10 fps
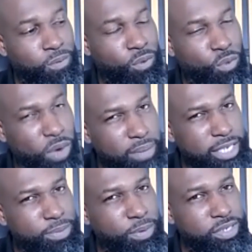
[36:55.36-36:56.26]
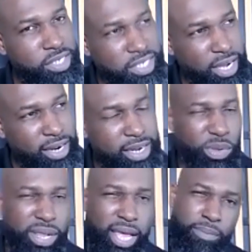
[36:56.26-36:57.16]
what am I supposed to share that
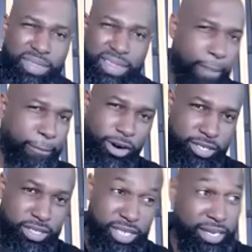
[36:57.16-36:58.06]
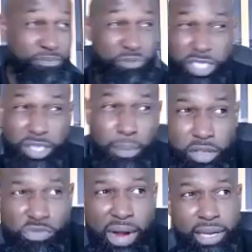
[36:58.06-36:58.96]
will help that person? I mean, some
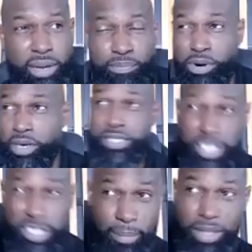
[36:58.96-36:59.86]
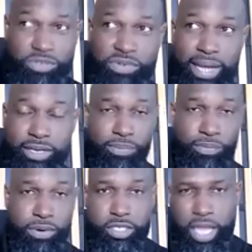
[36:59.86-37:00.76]
other random person and some other random
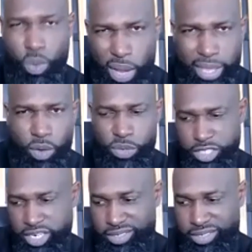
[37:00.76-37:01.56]
person. Like, what can we share